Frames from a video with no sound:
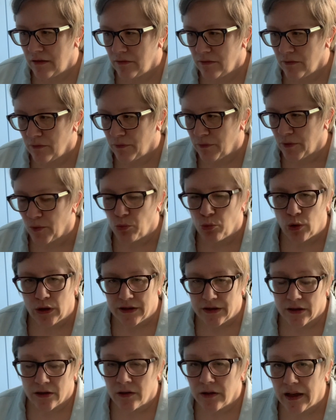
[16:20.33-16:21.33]
from what
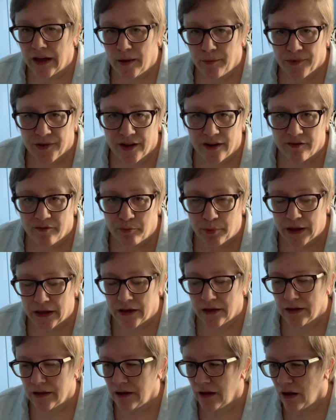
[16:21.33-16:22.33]
the claims have
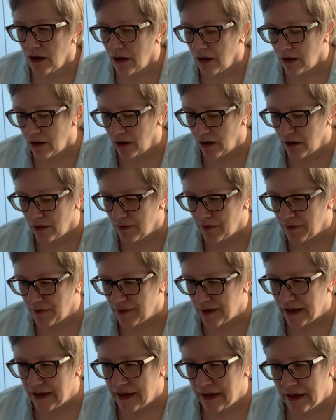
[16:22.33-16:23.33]
been.
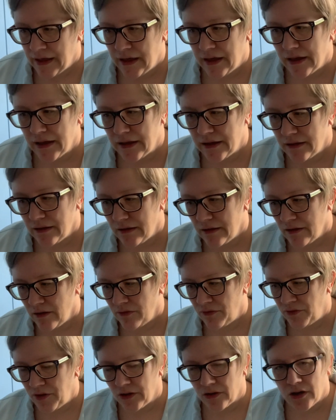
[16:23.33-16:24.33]
They can't
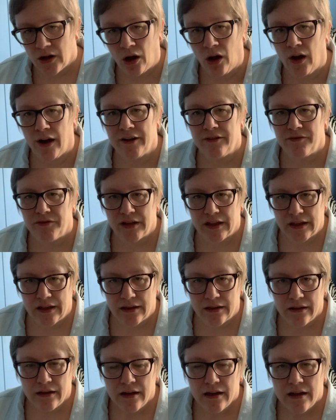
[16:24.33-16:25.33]
feel
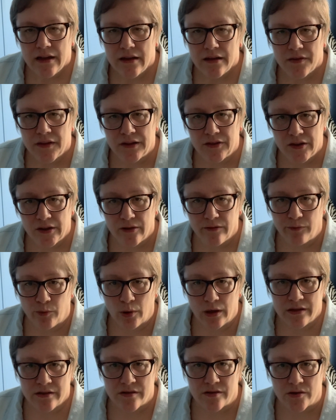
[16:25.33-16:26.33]
confident that their
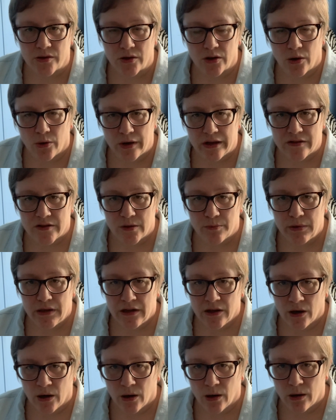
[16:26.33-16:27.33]
voices are going to be
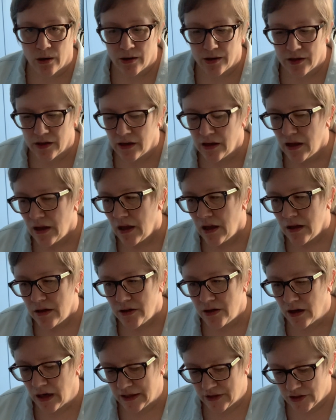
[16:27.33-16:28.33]
heard,
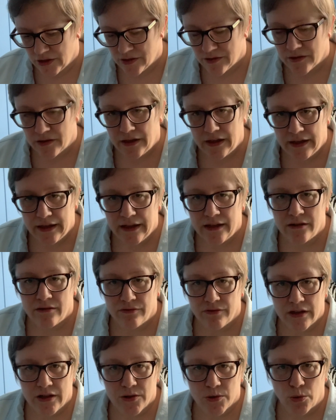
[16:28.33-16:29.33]
not just in an
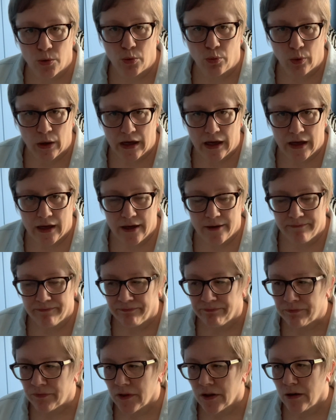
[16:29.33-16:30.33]
individual way,
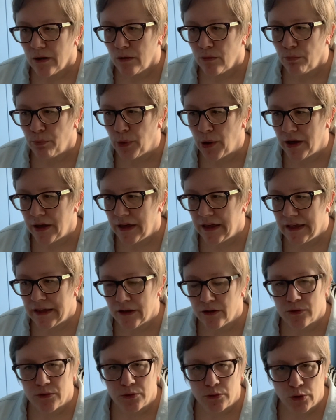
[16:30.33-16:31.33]
but in a
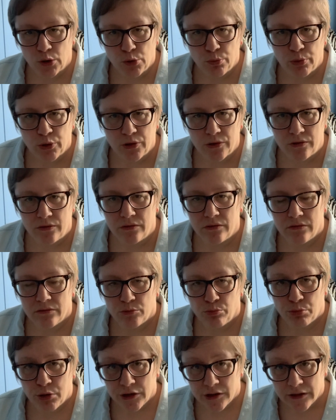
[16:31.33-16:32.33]
global
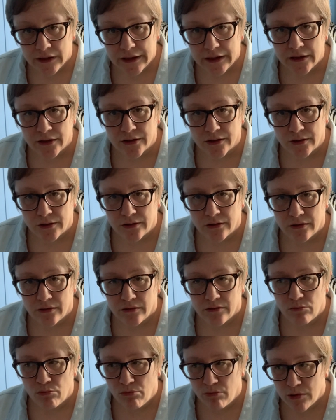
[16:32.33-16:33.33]
political
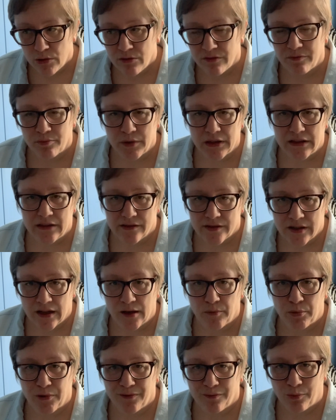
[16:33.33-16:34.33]
movement
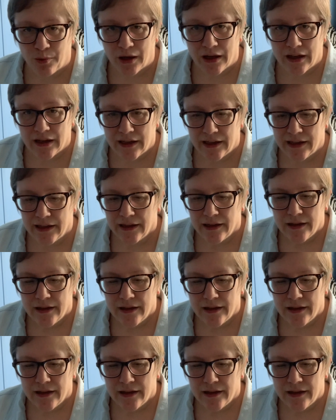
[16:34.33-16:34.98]
type of way.